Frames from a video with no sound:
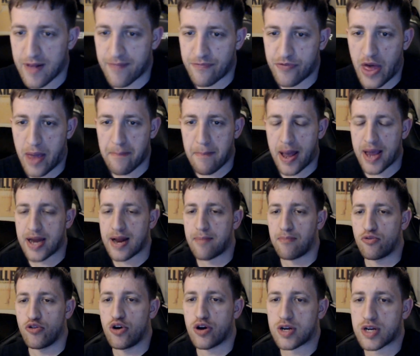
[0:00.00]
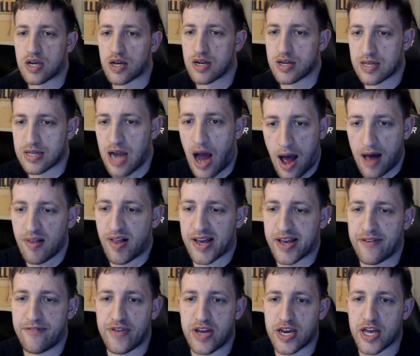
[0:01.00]
They made him look not like a
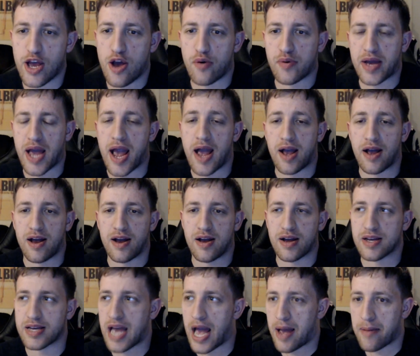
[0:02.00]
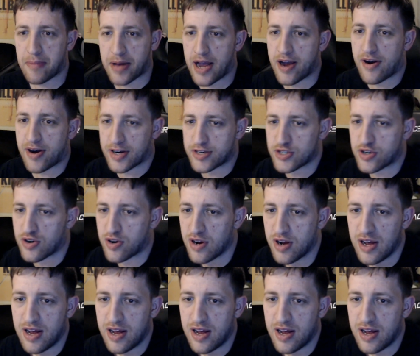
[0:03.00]
video ca uh, game character.